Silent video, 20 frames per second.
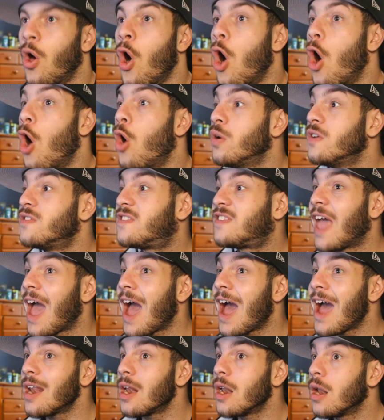Who's
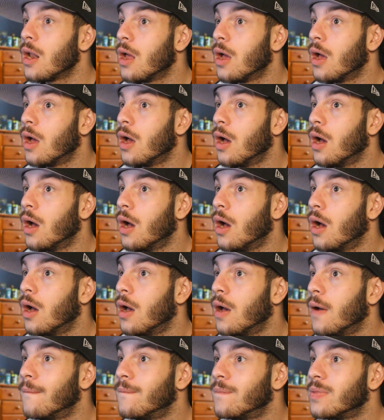that?
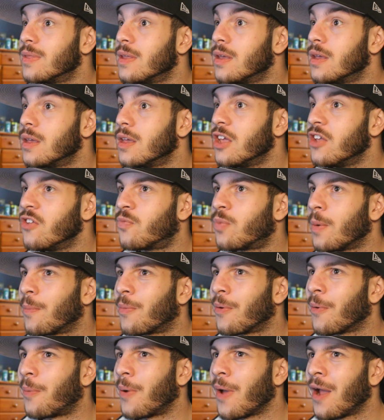He's been
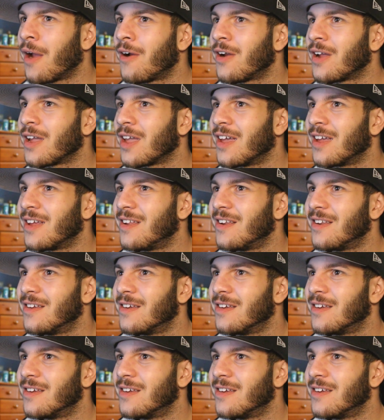preparing it.